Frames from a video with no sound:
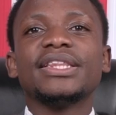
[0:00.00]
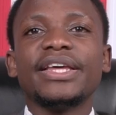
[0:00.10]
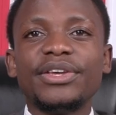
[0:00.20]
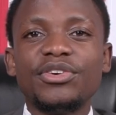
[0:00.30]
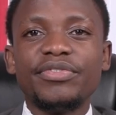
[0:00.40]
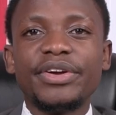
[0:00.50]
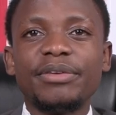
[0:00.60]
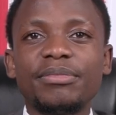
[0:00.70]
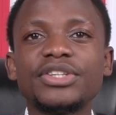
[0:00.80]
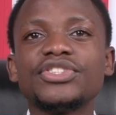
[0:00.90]
Thank you
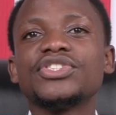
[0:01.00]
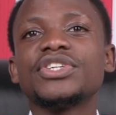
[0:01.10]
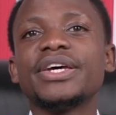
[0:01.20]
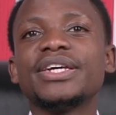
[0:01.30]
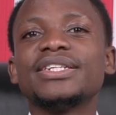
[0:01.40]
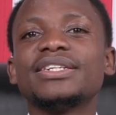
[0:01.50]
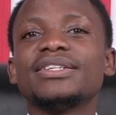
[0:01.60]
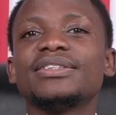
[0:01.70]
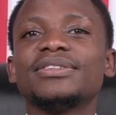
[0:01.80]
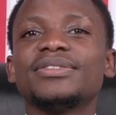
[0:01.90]
very much, and
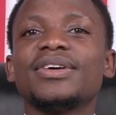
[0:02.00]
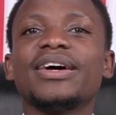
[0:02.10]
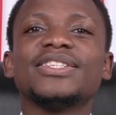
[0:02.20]
I